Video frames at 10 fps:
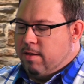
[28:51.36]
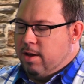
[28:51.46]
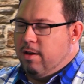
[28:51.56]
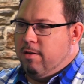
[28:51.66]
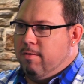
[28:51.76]

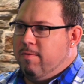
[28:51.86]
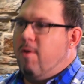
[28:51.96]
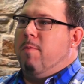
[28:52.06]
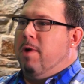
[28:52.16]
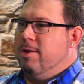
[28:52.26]
thank you
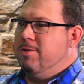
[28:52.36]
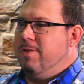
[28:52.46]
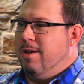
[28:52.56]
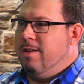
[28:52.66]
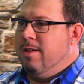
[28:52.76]
very much
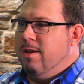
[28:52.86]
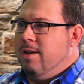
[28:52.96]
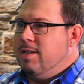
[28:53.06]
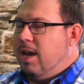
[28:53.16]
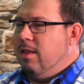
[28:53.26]
for
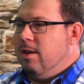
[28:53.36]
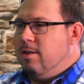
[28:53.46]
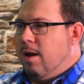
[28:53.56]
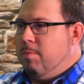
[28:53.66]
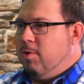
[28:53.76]
taking the
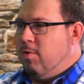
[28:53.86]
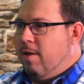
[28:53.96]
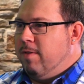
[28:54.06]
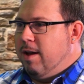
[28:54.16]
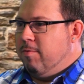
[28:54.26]
time to
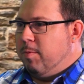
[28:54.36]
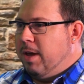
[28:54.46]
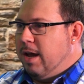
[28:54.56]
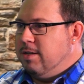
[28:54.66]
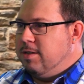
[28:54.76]
drive down from
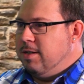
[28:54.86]
Kansas